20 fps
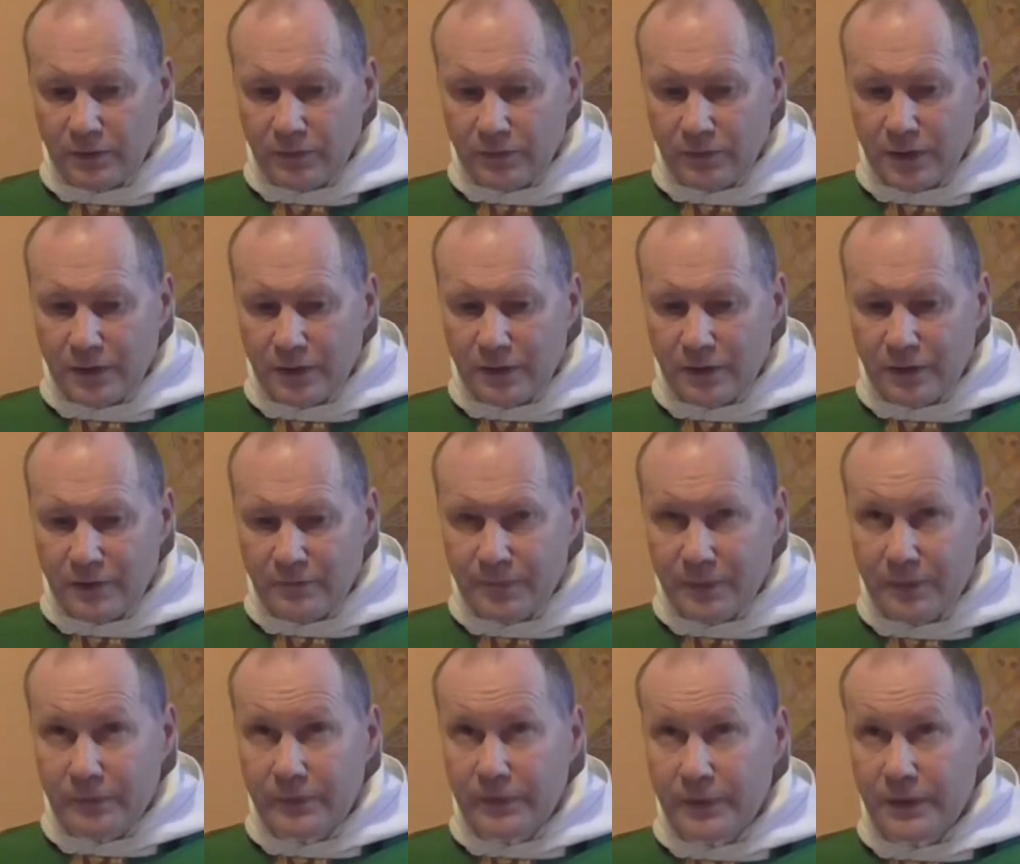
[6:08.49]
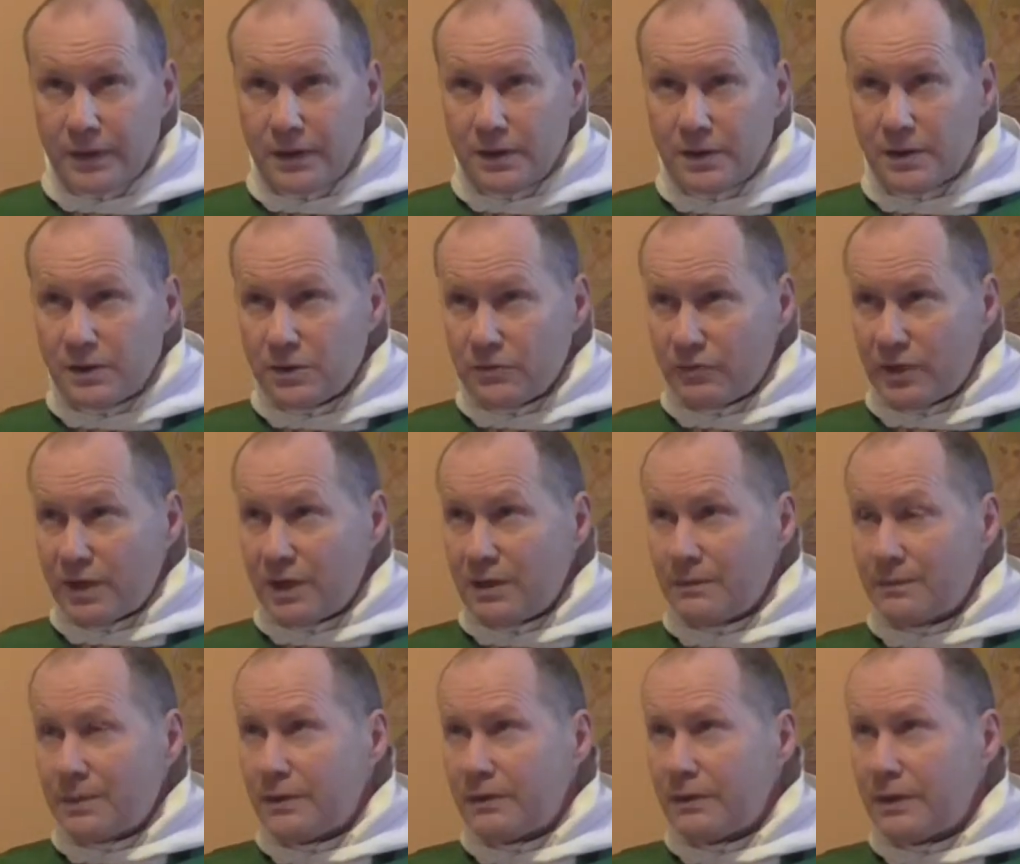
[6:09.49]
thinker about the, he's writing
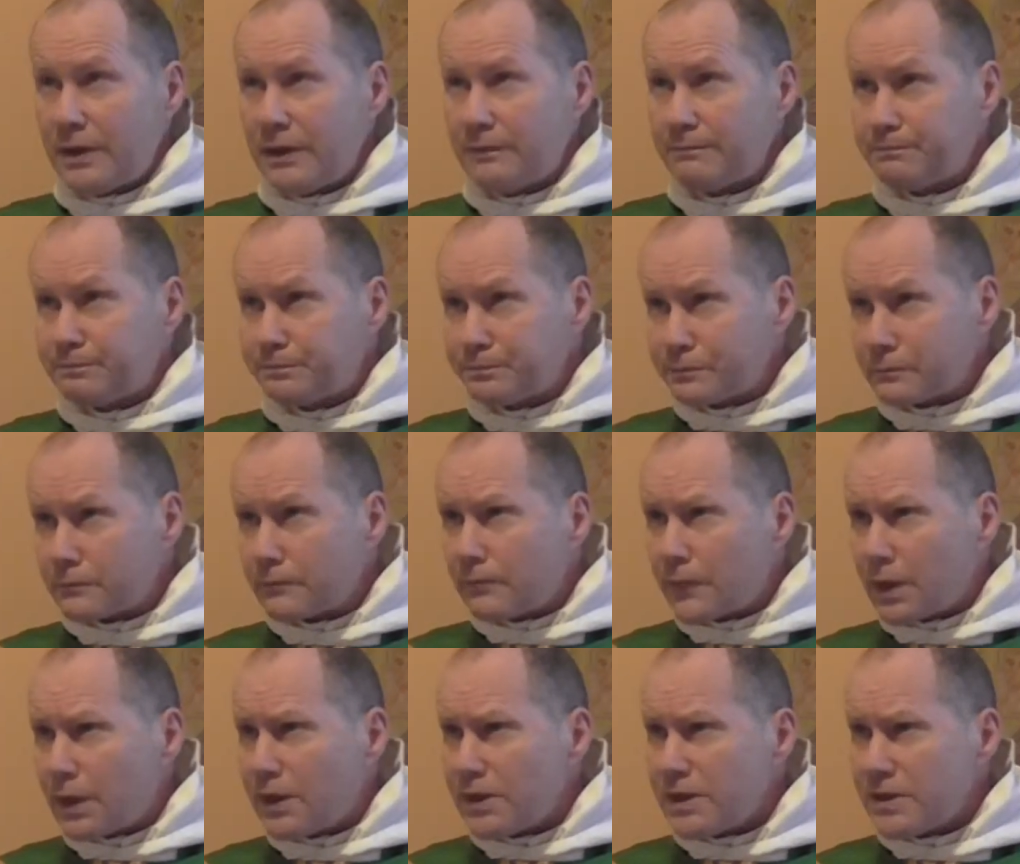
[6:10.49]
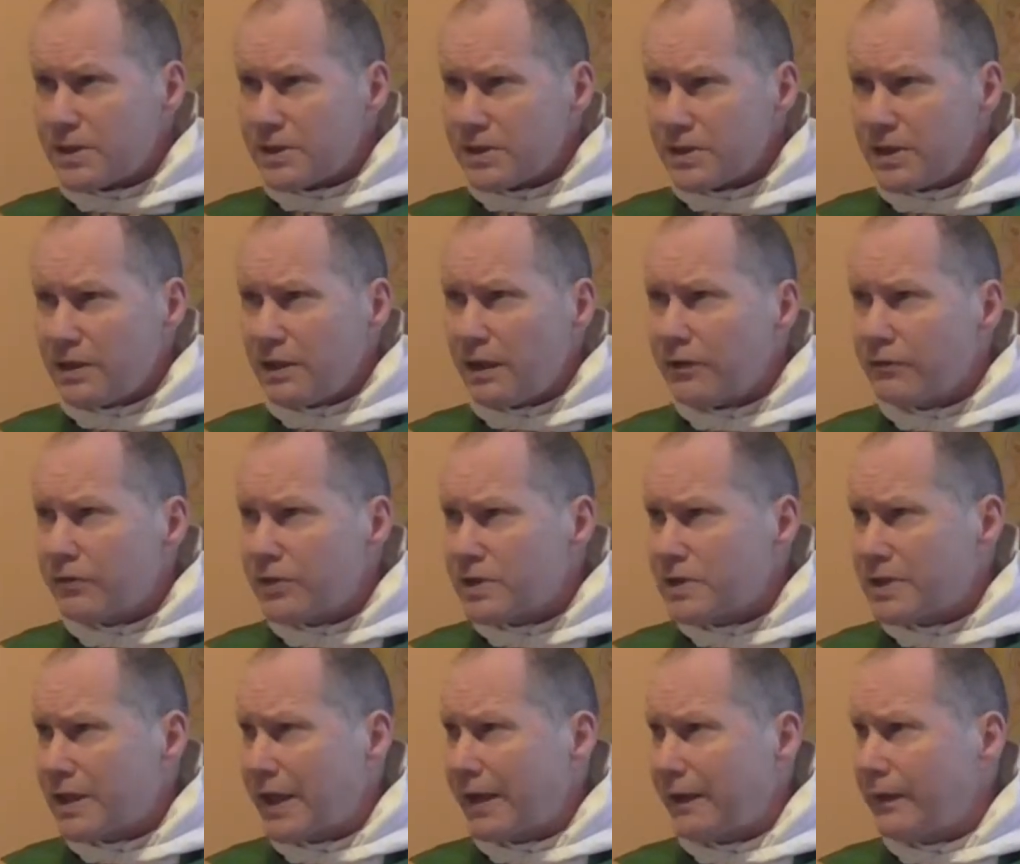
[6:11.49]
about the
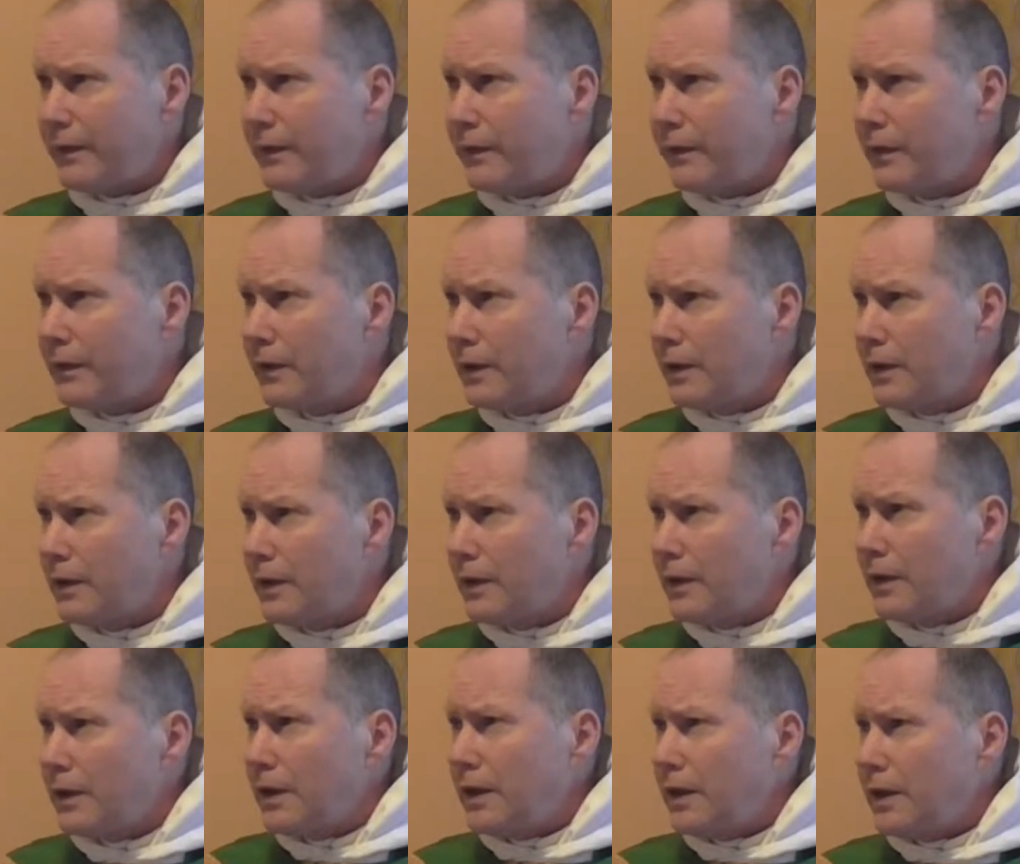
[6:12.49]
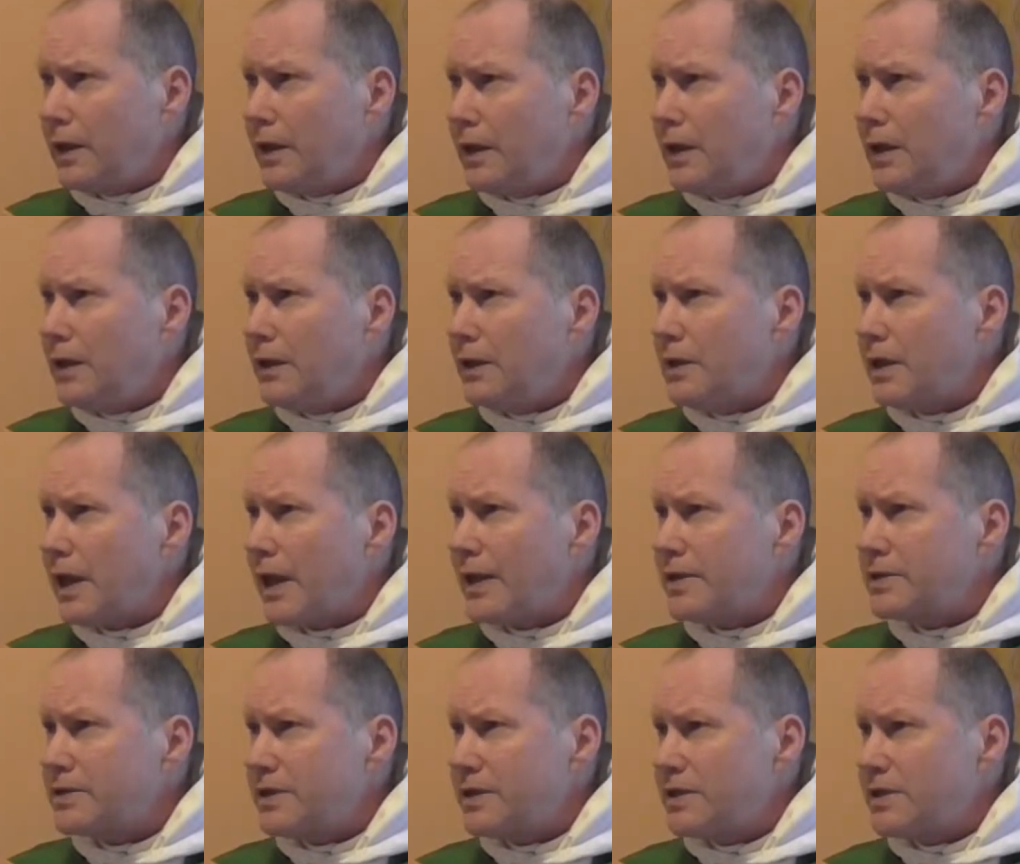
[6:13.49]
1600s there, he
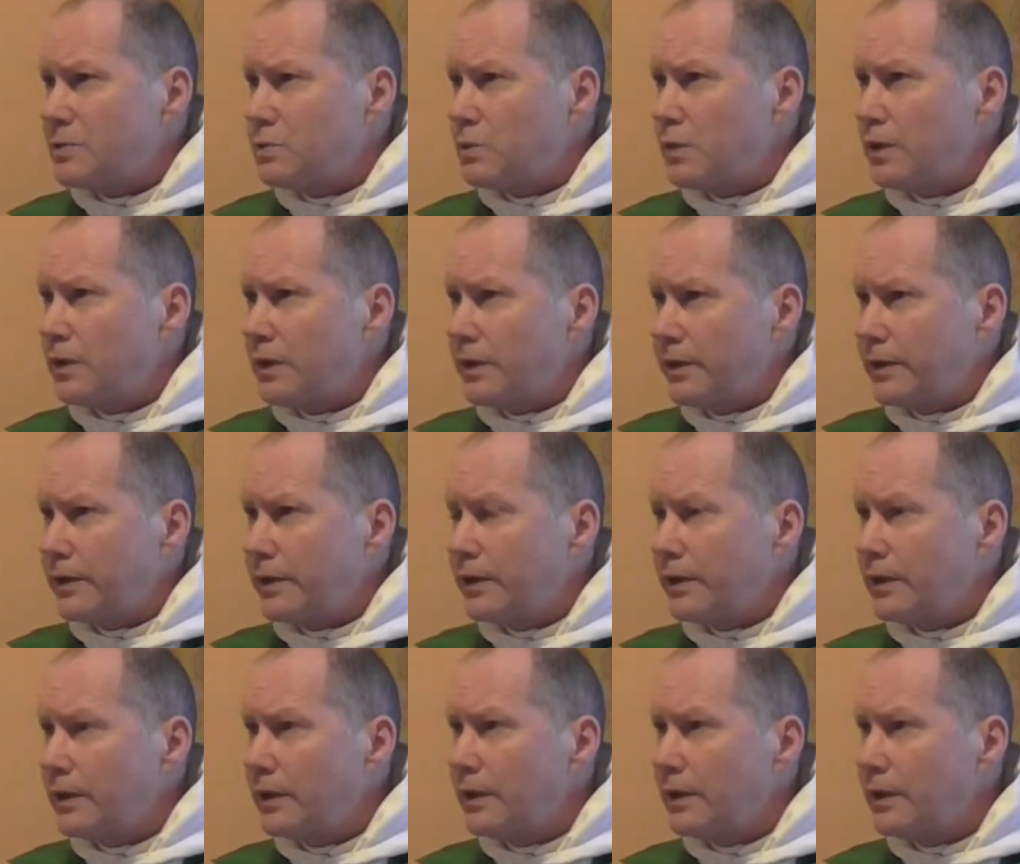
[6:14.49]
has this word,